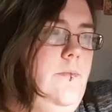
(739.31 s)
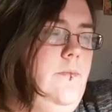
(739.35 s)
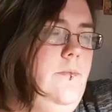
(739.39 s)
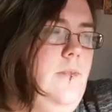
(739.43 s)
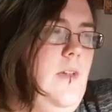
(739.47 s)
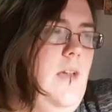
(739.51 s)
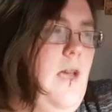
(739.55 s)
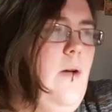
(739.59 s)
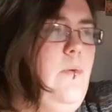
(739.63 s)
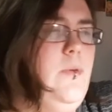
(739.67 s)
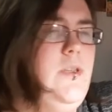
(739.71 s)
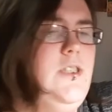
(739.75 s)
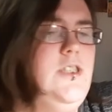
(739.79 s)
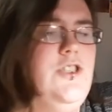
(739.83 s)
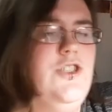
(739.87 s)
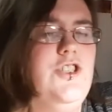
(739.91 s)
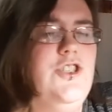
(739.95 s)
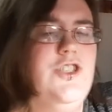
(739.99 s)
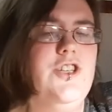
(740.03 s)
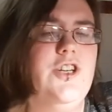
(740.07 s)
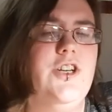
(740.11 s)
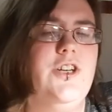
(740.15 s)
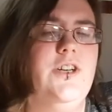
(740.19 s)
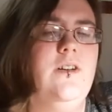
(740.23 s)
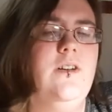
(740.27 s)
I wasn't
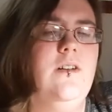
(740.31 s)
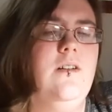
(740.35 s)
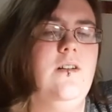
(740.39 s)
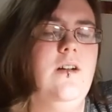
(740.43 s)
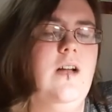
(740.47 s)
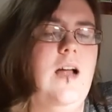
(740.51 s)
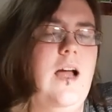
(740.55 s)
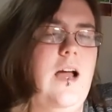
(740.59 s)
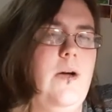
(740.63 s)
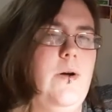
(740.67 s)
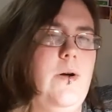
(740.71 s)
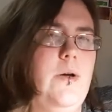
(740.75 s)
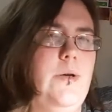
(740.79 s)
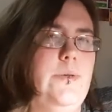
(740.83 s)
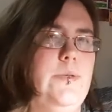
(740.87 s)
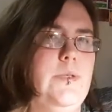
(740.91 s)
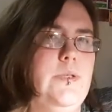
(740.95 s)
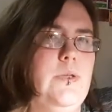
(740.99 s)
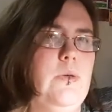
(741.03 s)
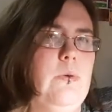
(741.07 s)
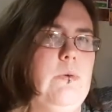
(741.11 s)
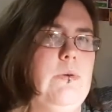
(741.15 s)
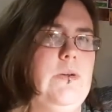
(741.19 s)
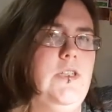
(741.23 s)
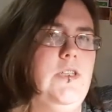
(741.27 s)
sure how I was
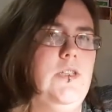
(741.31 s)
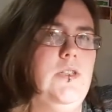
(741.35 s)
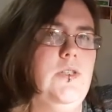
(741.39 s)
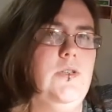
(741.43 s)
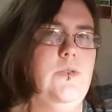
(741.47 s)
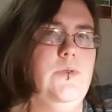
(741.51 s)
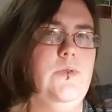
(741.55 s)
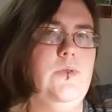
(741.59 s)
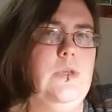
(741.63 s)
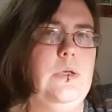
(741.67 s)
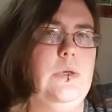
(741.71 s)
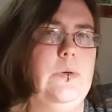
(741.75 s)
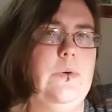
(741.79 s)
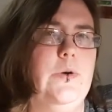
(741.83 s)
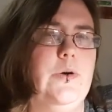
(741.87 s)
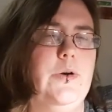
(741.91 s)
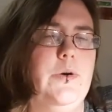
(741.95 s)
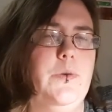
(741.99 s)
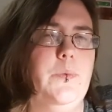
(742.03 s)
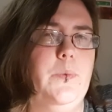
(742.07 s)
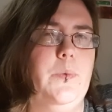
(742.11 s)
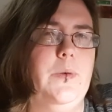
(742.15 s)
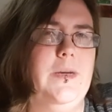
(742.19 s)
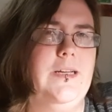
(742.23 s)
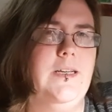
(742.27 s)
going to do her
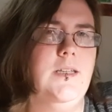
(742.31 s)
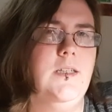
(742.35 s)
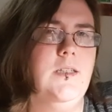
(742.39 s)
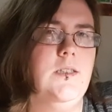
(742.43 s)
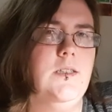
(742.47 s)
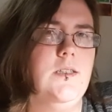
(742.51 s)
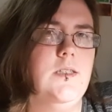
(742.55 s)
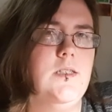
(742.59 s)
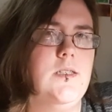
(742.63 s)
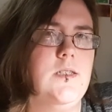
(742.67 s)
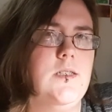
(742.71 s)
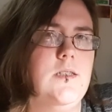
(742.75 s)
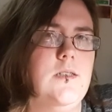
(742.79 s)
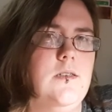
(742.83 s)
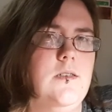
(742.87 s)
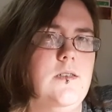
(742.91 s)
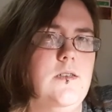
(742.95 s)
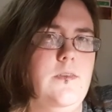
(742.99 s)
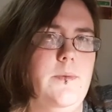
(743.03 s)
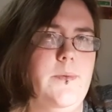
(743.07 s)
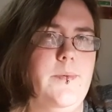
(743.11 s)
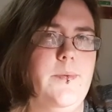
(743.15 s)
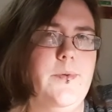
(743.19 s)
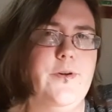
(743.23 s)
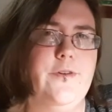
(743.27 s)
wings, to
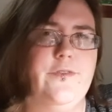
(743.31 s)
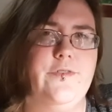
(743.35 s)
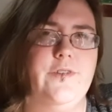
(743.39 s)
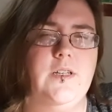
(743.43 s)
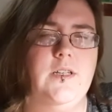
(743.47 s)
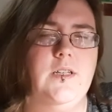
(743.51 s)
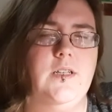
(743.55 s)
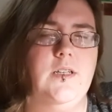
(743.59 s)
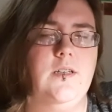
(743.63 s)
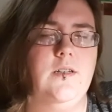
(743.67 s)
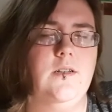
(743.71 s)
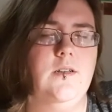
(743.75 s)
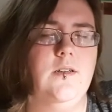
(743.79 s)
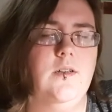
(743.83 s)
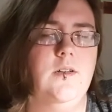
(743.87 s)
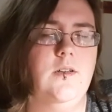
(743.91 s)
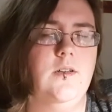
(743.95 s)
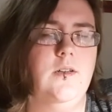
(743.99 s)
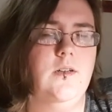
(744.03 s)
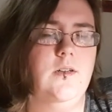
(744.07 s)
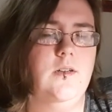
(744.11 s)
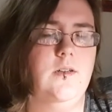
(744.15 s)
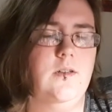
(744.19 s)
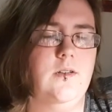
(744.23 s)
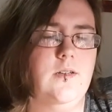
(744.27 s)
be perfectly
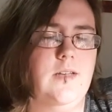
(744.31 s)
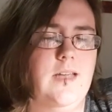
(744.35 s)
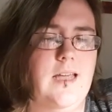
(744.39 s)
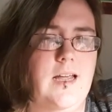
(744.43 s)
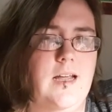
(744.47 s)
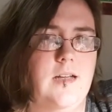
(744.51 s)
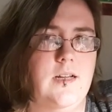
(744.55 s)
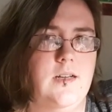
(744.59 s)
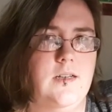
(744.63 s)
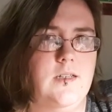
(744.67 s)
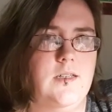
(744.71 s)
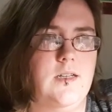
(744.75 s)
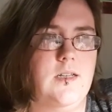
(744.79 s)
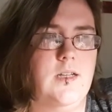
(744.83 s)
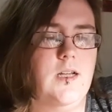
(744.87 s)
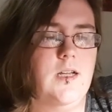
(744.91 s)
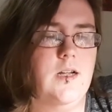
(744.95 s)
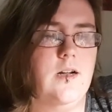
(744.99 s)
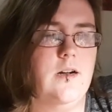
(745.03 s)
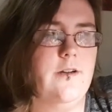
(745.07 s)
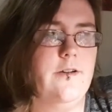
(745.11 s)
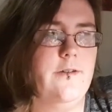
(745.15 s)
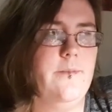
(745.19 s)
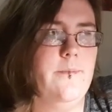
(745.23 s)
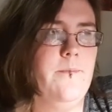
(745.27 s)
candid
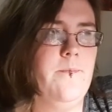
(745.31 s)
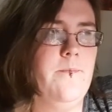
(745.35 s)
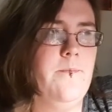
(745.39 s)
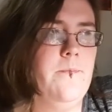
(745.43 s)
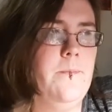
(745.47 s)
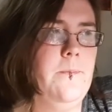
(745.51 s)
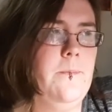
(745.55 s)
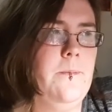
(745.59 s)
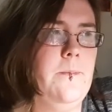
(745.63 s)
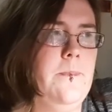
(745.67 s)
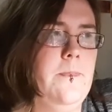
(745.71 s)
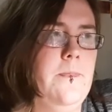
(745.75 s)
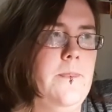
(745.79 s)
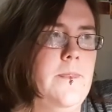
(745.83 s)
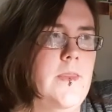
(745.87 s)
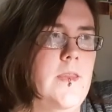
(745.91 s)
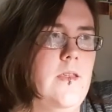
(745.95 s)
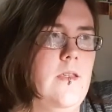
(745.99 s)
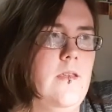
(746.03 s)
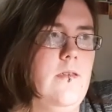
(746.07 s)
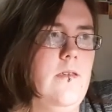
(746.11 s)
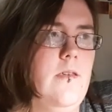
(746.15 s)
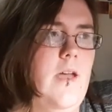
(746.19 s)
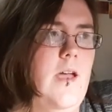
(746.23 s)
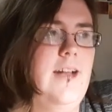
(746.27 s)
here.
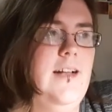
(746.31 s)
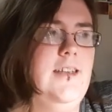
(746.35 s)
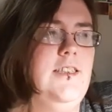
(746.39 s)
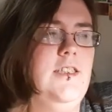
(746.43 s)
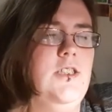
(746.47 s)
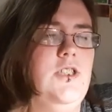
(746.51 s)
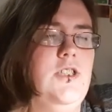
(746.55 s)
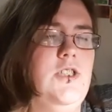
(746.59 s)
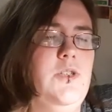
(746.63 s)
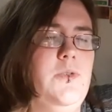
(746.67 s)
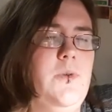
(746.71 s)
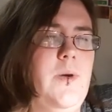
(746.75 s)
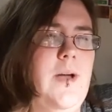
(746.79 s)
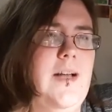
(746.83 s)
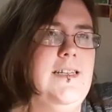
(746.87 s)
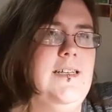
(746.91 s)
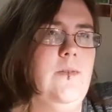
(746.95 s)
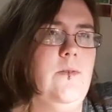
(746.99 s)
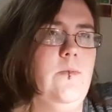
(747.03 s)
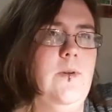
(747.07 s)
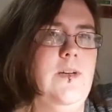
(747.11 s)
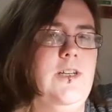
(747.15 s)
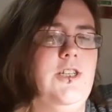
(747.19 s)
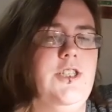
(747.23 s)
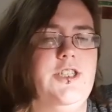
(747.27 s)
I just knew I
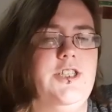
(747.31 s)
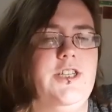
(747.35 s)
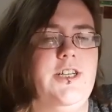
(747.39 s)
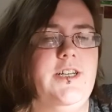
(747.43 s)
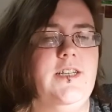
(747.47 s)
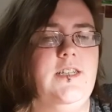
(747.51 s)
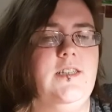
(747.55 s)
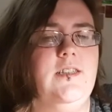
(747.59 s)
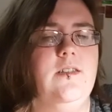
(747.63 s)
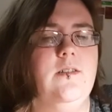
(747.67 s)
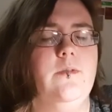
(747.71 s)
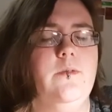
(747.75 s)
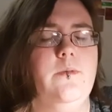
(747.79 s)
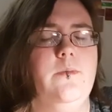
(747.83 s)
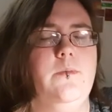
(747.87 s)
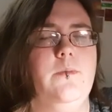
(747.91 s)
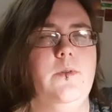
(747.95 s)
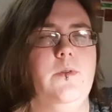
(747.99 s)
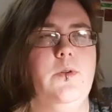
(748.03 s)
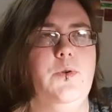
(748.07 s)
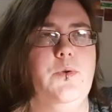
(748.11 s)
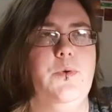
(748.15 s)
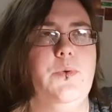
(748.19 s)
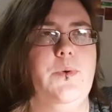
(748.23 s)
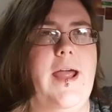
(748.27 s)
didn't want to shade
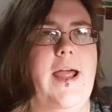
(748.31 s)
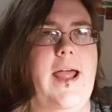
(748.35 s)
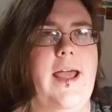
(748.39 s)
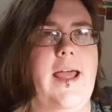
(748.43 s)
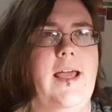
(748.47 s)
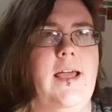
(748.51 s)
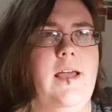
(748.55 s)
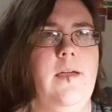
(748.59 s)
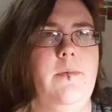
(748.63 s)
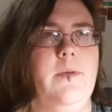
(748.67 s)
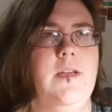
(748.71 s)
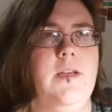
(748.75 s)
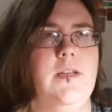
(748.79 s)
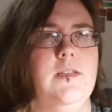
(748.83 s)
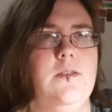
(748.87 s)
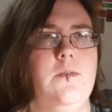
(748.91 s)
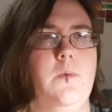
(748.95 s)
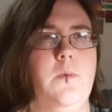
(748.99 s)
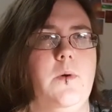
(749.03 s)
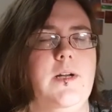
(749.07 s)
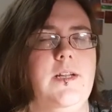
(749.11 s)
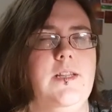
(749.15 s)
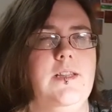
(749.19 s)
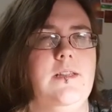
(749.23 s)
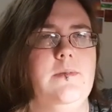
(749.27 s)
them gray because I
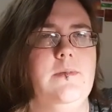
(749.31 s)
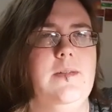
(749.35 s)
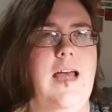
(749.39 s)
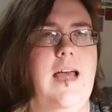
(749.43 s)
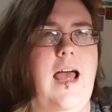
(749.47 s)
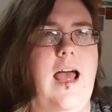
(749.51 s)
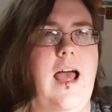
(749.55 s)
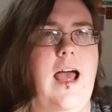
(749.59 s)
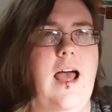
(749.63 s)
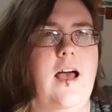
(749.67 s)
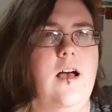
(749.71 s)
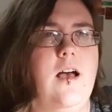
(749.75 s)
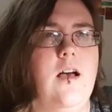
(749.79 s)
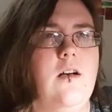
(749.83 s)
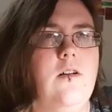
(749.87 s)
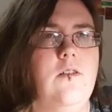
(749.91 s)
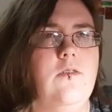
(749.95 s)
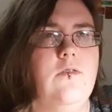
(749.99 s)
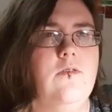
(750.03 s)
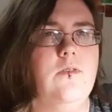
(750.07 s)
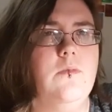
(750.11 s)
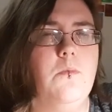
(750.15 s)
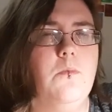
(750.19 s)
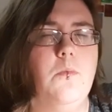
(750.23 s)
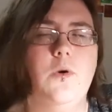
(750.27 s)
wanted them to have
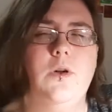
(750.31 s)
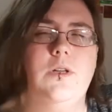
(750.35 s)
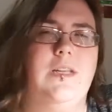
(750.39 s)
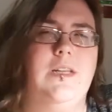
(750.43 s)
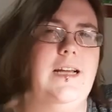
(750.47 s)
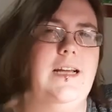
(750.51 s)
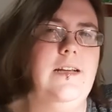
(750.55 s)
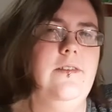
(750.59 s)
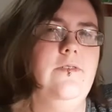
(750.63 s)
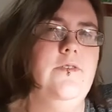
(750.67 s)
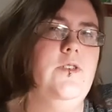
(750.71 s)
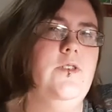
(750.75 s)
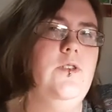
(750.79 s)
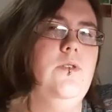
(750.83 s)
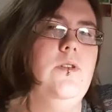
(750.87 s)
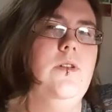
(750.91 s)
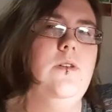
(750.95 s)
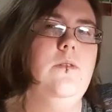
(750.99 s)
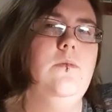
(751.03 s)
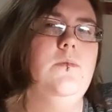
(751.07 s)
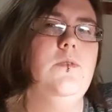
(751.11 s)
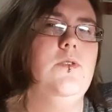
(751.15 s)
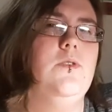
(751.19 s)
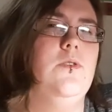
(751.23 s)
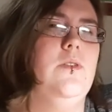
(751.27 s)
more life to
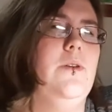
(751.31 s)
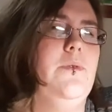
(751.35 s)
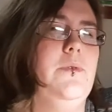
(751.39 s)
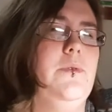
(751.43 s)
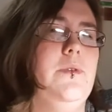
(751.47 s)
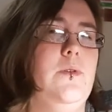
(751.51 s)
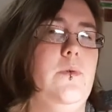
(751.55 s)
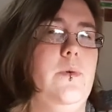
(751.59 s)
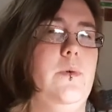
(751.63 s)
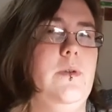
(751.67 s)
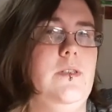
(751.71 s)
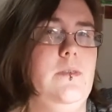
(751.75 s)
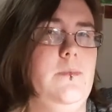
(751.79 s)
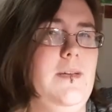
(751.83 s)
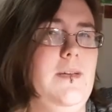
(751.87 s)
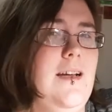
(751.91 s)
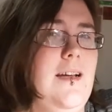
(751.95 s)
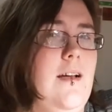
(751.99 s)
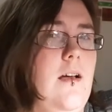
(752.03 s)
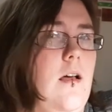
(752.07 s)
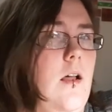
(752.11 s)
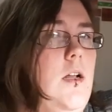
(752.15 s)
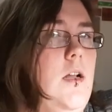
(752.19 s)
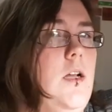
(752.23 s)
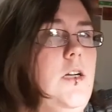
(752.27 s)
them, so there was going to be a
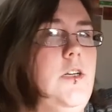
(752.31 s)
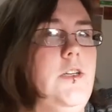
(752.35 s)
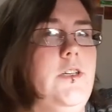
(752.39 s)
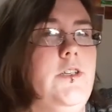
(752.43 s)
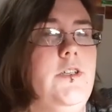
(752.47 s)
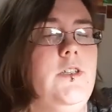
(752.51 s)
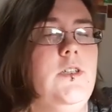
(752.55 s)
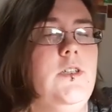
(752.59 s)
color.